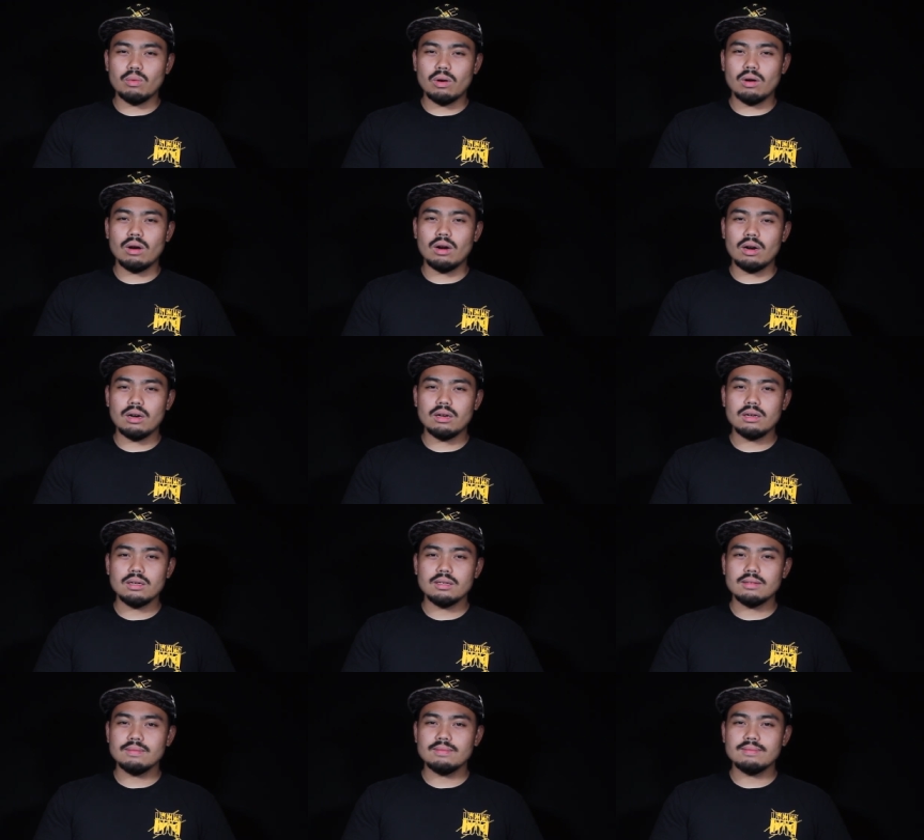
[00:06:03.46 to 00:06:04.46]
were.
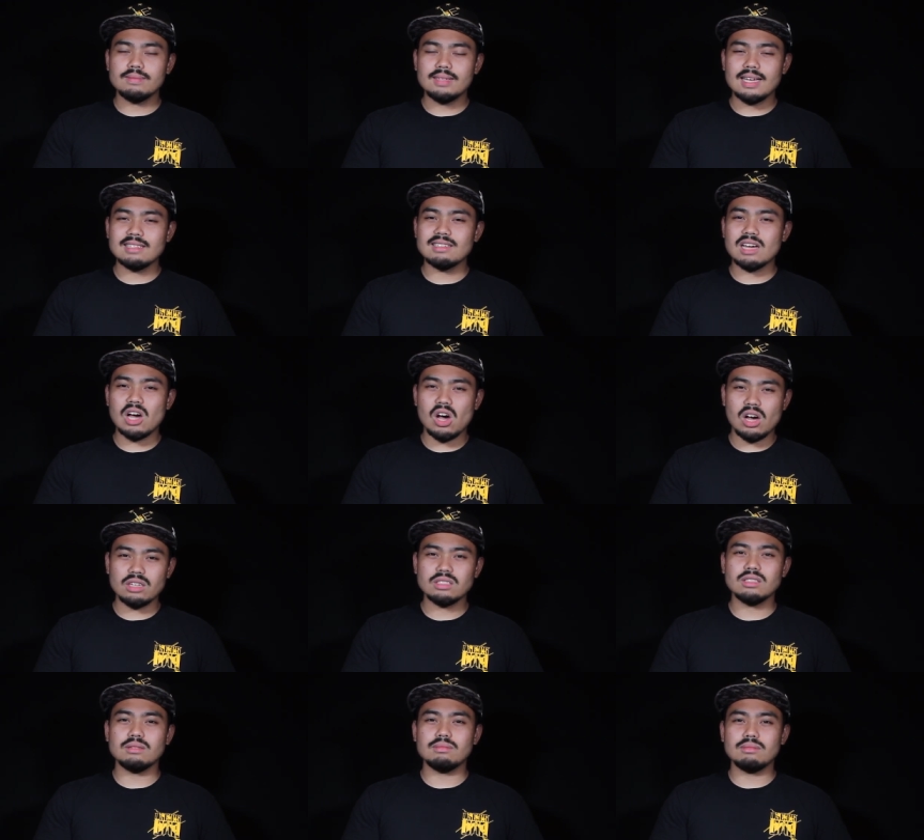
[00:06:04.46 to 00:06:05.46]
That's
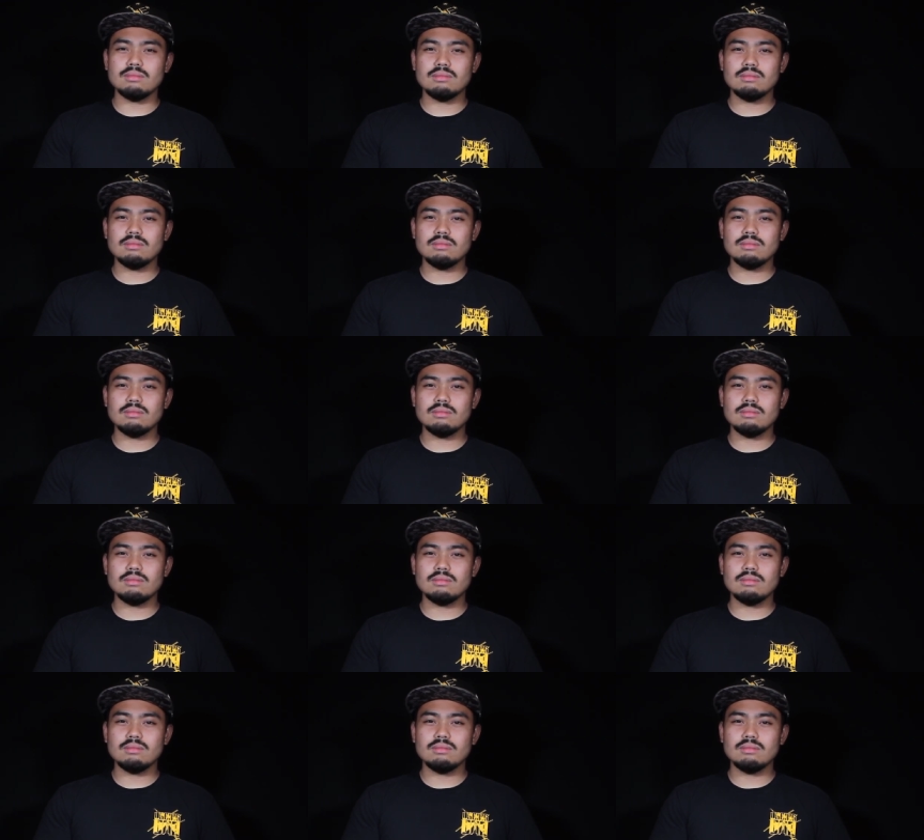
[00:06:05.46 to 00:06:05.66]
awesome.